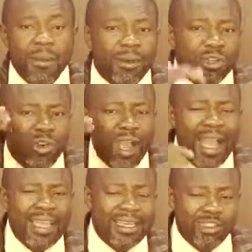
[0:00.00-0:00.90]
but our
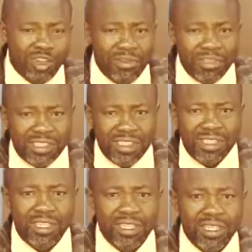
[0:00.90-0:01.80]
higher authority
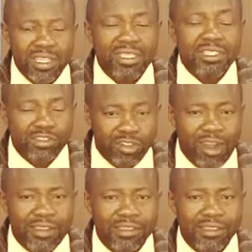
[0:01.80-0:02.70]
is in
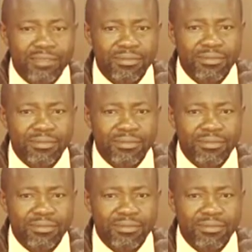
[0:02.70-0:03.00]
Christ.